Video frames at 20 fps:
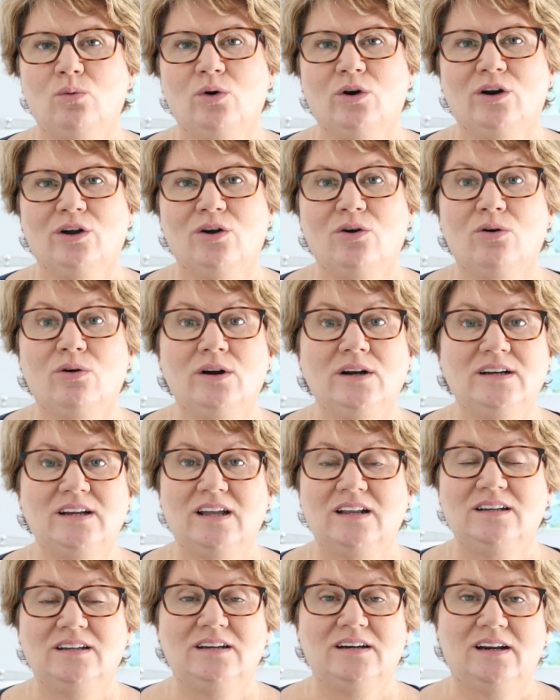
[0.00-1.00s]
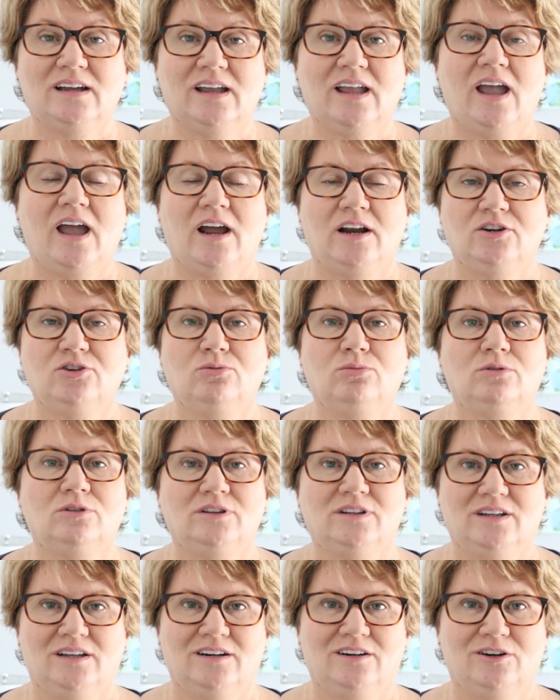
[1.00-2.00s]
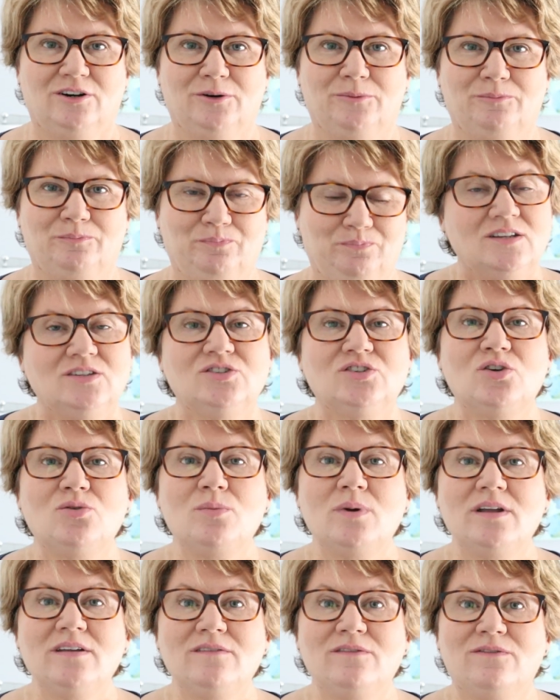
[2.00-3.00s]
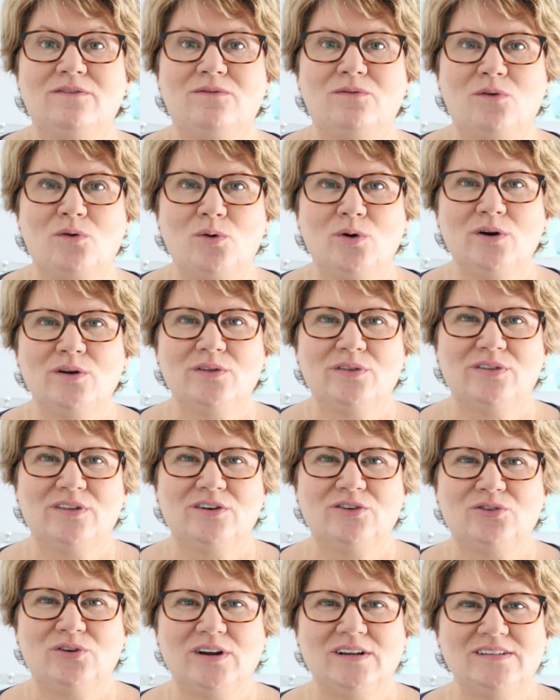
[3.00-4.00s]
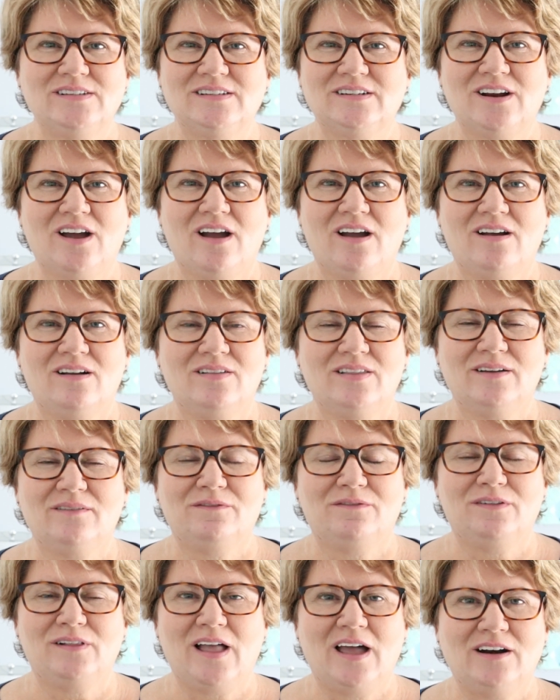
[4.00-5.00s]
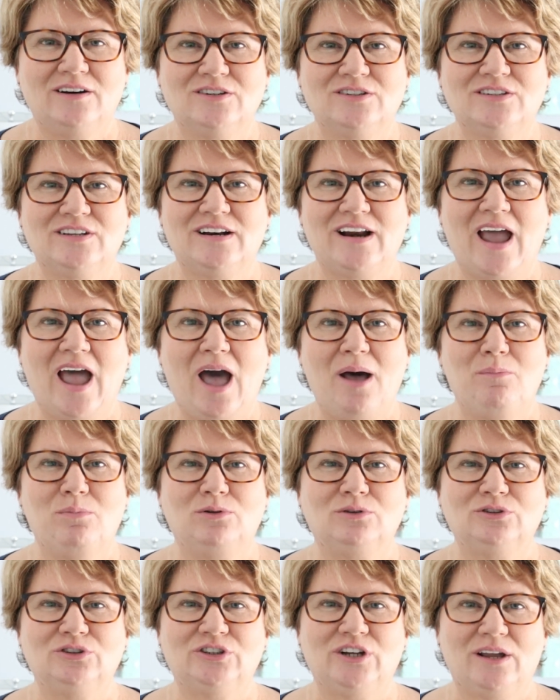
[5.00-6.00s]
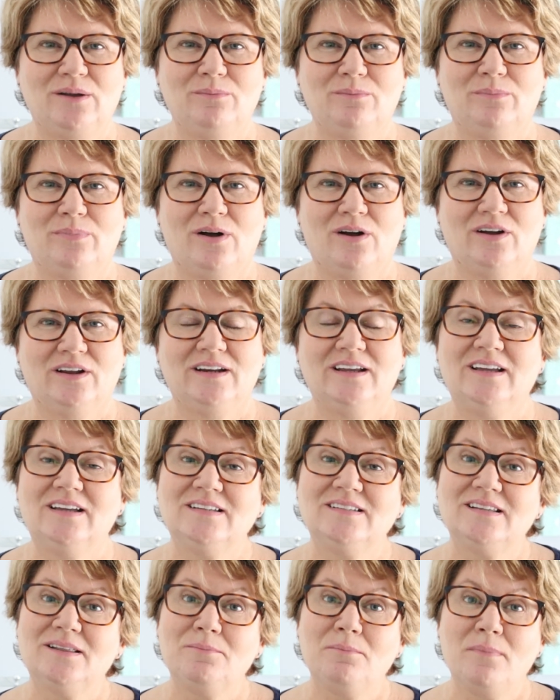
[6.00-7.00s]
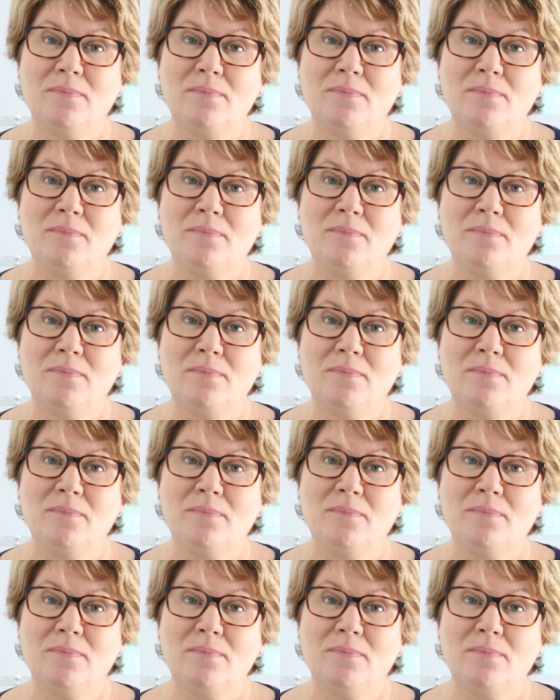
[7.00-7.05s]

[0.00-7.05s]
work or attending a casual dinner. So my fourth dress style that flatters an apple-shaped body is the